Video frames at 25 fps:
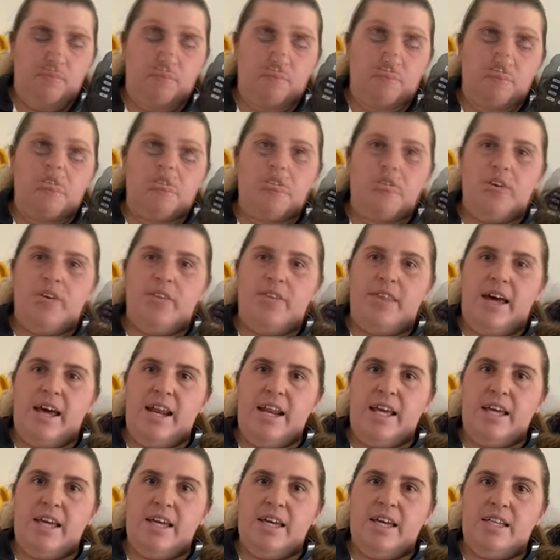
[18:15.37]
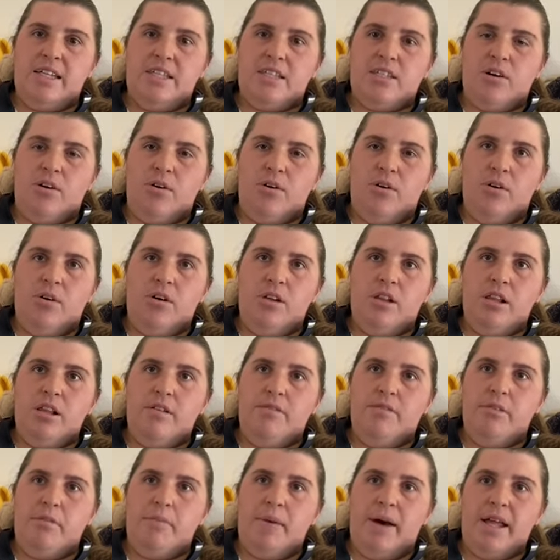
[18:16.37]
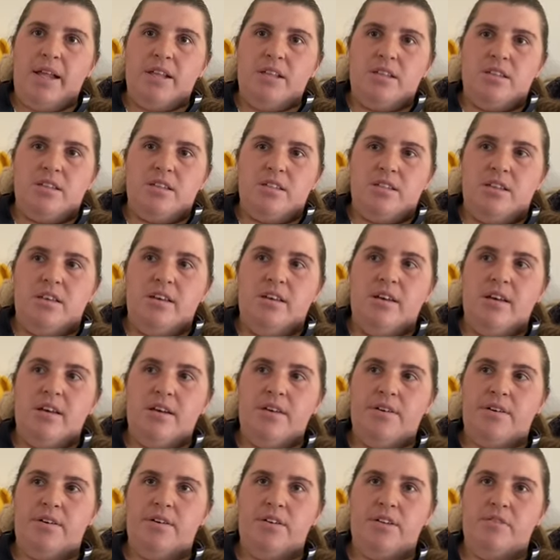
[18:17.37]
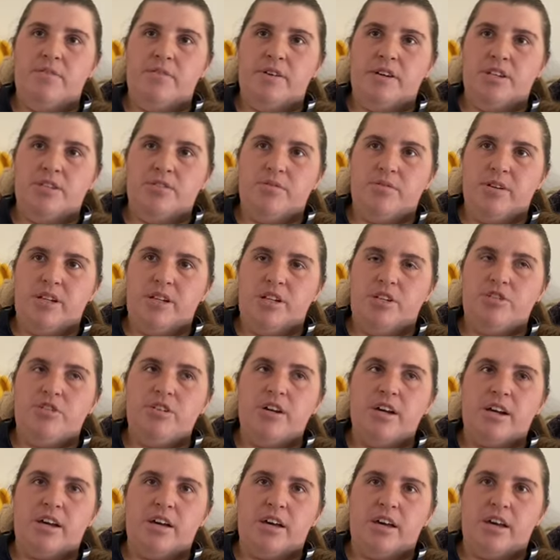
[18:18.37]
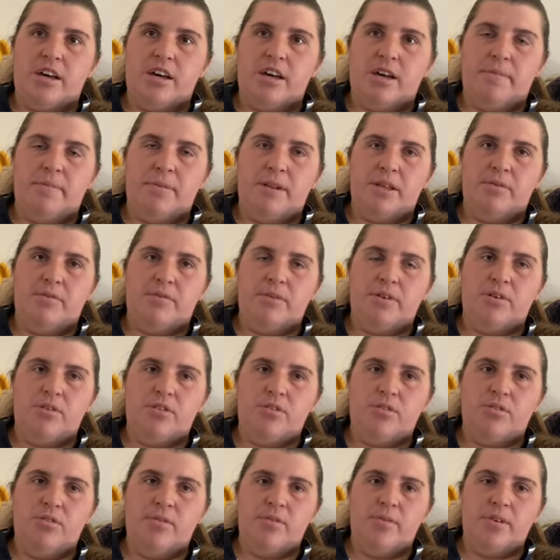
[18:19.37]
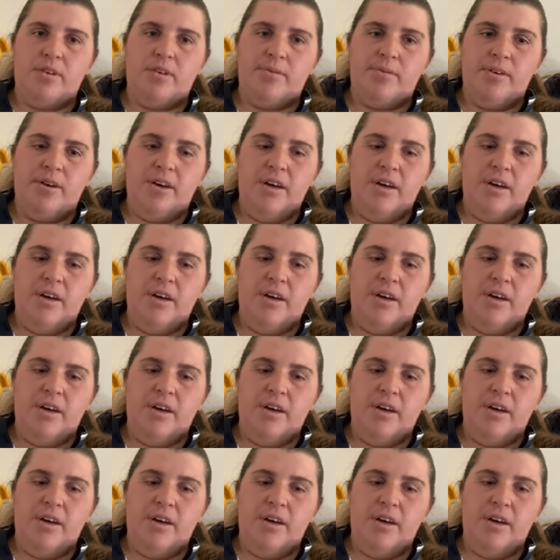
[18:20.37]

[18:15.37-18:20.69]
So that is all of the buttons on the Victor Reader Trek. I can't believe we got through it.